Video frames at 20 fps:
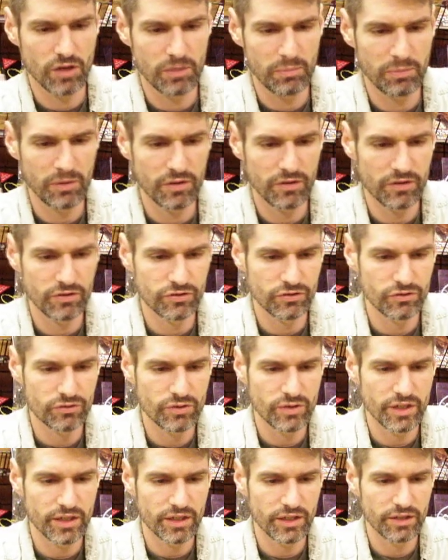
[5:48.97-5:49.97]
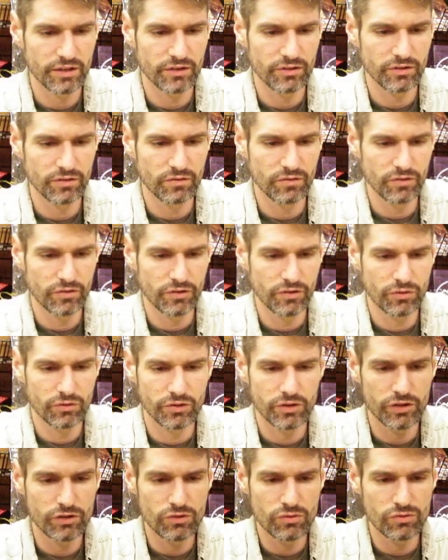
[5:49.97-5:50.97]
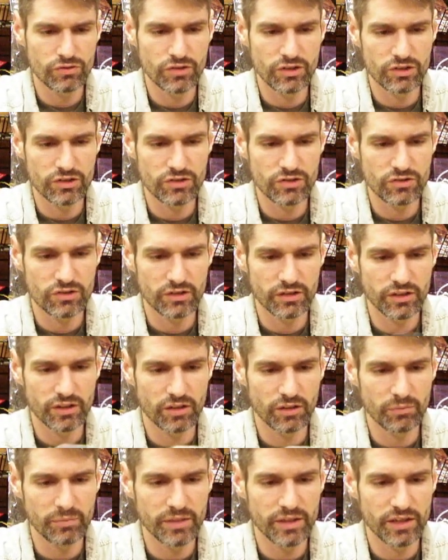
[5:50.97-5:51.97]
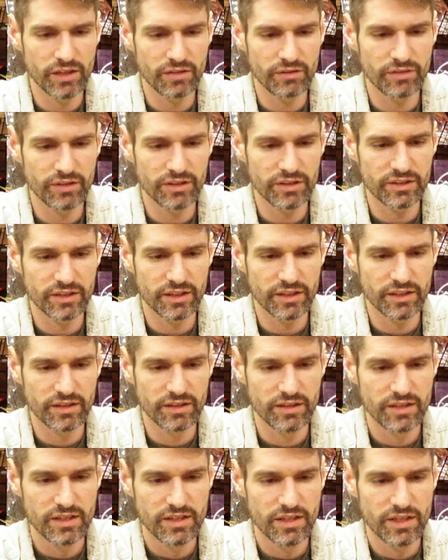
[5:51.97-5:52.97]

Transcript: up on the string, you're only using just a little bit of it, and